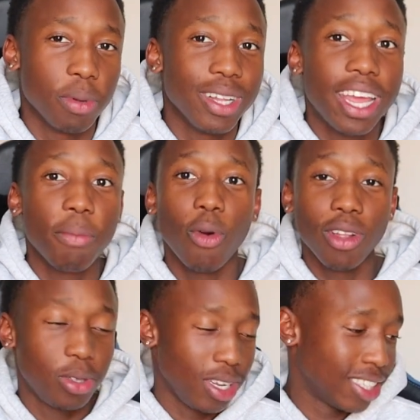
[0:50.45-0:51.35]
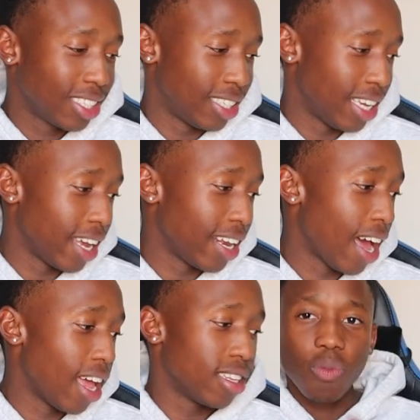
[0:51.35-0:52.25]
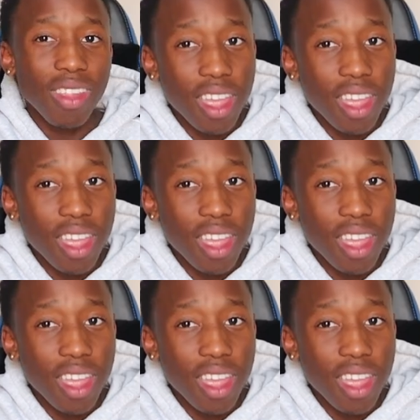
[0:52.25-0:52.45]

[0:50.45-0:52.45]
But we'll get more into it in just a second, guys.